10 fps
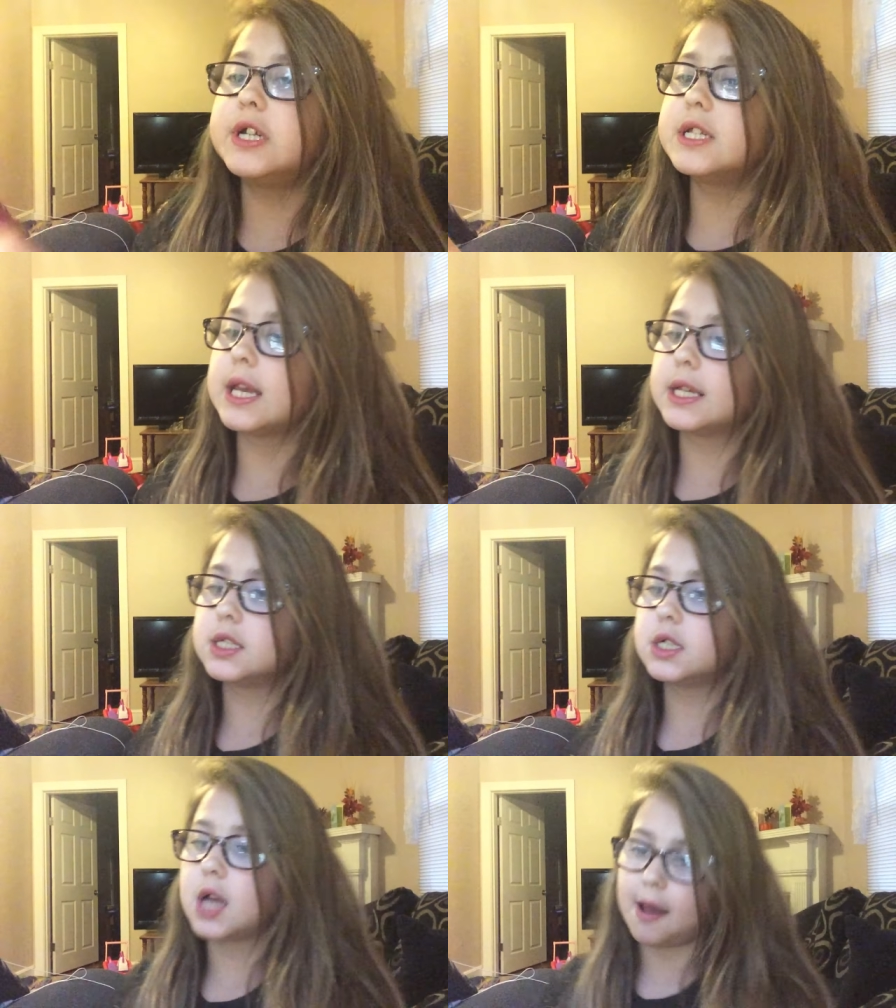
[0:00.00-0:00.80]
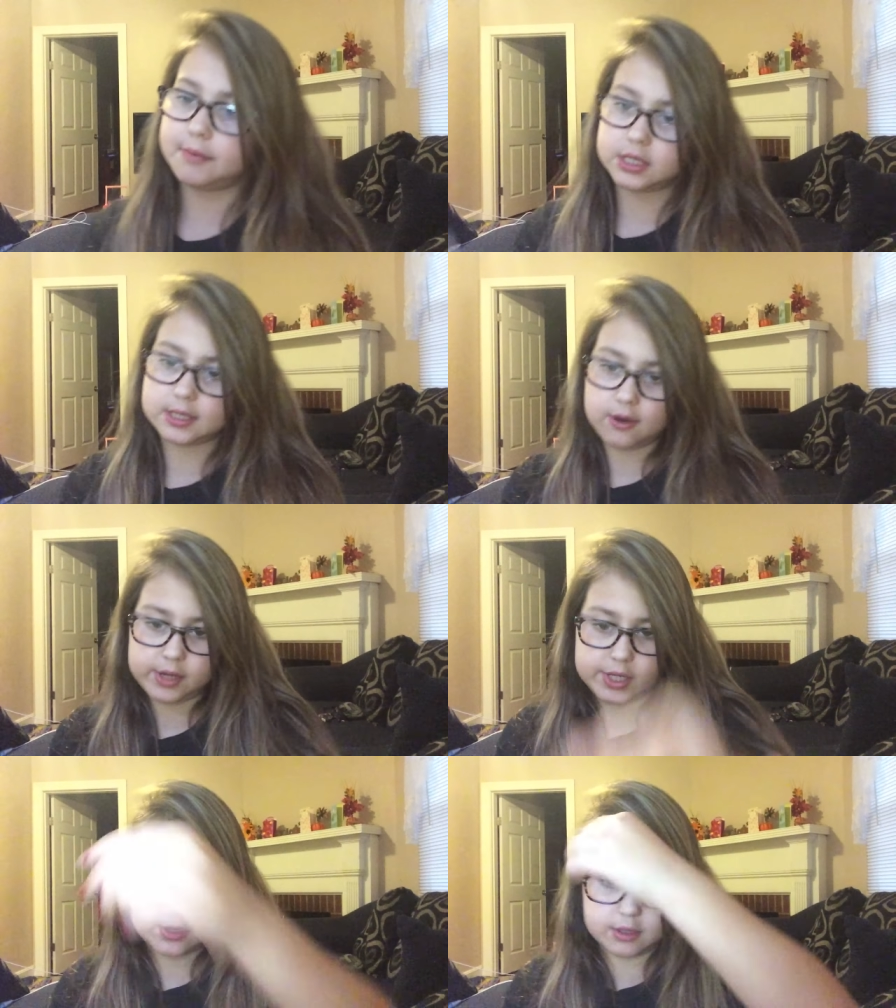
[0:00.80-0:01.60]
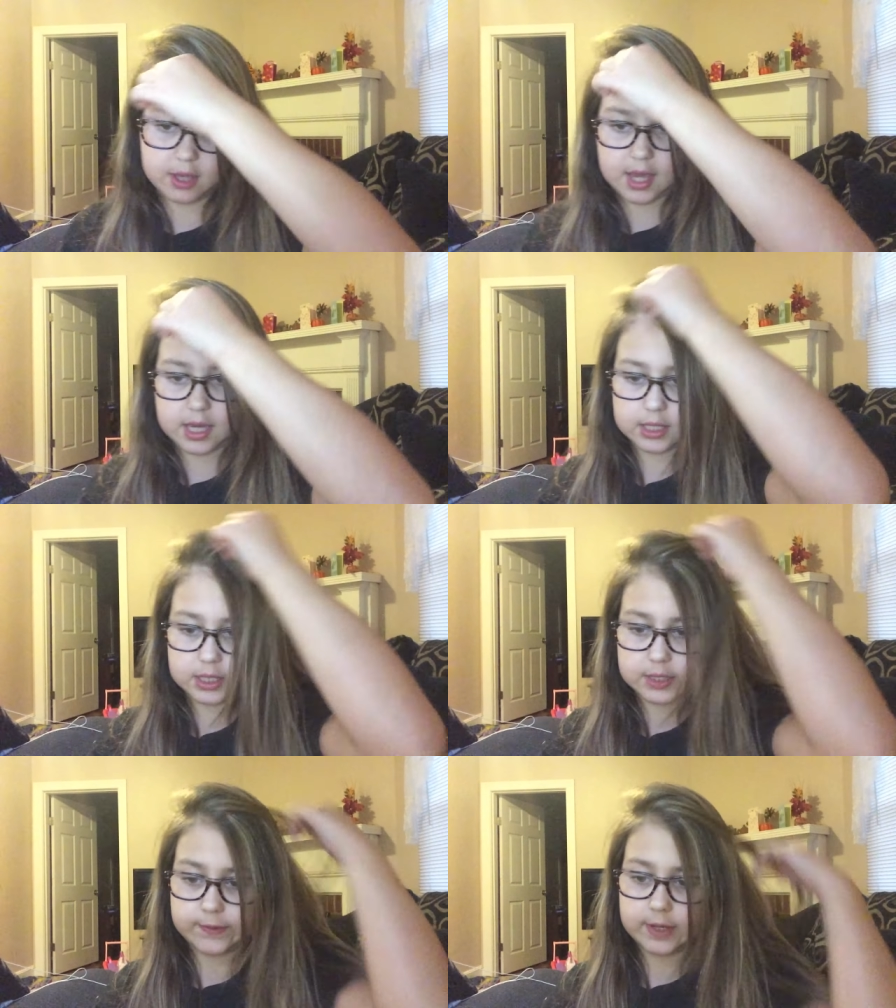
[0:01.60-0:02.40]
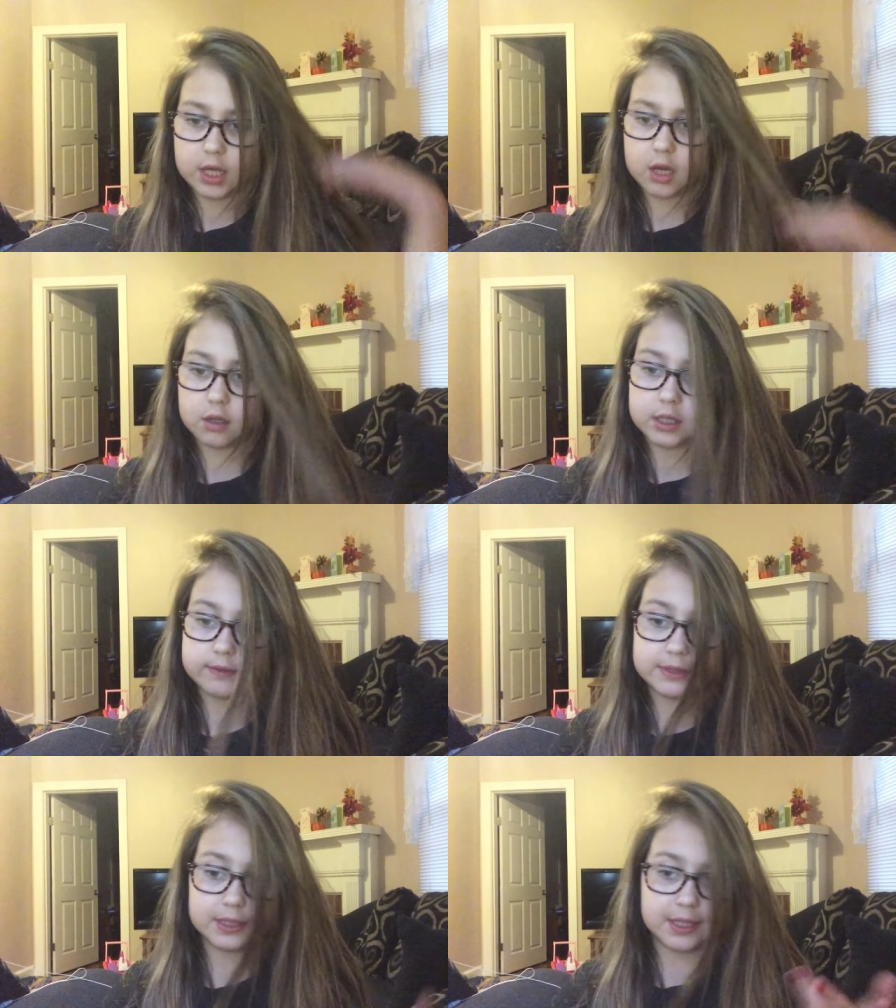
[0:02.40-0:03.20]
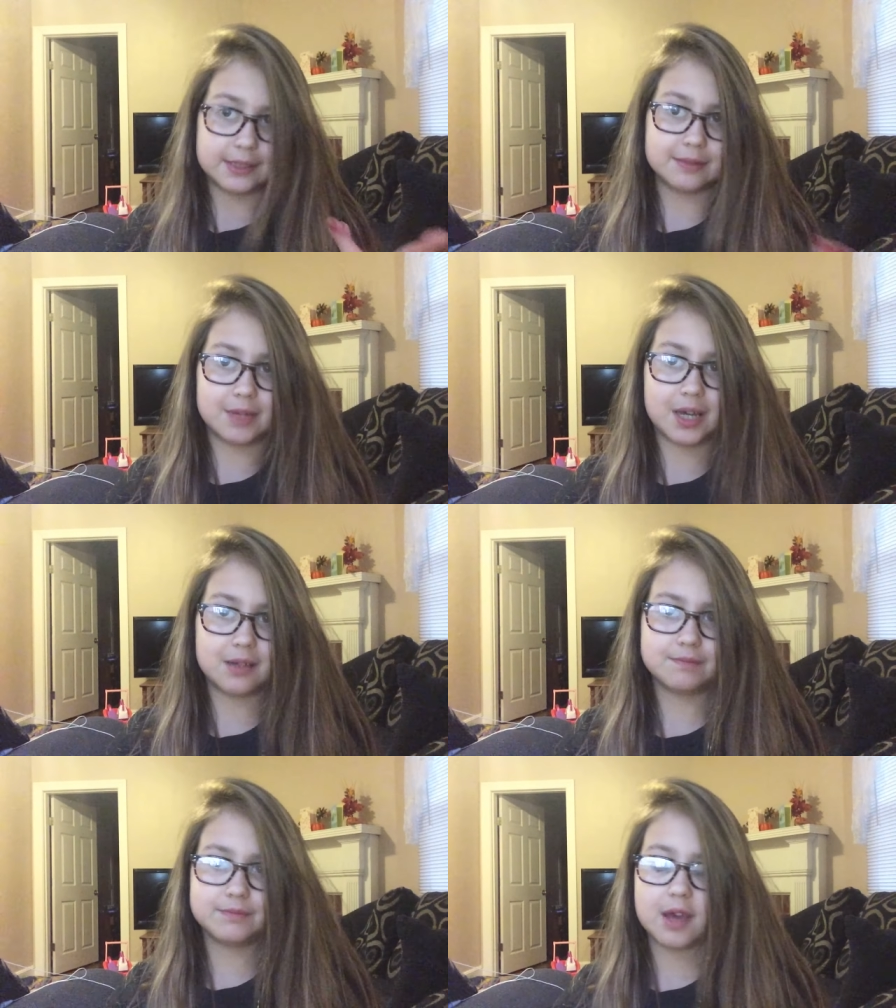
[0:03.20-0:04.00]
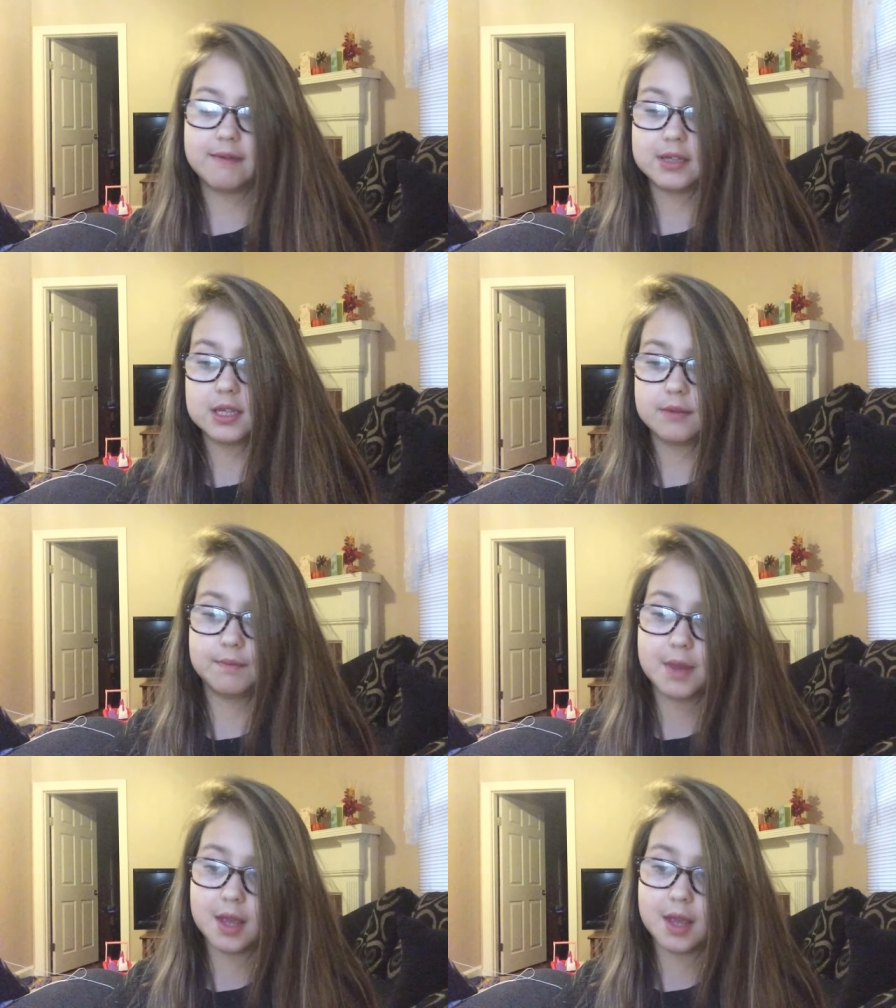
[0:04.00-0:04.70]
doesn't answer, I'm just going to like end this video. And if she does, I'm not. Obviously,